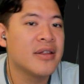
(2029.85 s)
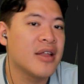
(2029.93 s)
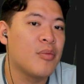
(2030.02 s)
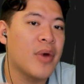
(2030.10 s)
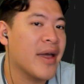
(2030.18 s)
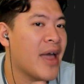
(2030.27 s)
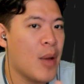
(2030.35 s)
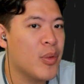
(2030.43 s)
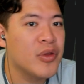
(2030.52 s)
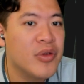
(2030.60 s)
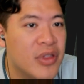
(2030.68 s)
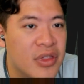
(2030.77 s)
That might
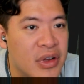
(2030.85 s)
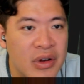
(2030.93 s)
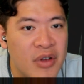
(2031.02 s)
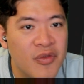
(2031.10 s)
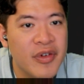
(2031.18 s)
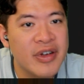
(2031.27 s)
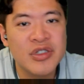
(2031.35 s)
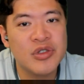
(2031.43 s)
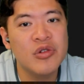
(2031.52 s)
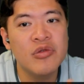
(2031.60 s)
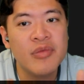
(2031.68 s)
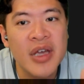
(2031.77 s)
happen to Ethereum very
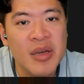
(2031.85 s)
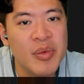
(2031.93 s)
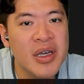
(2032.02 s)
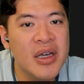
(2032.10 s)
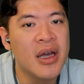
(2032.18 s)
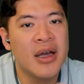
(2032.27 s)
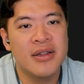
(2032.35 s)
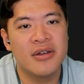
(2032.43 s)
soon, maybe.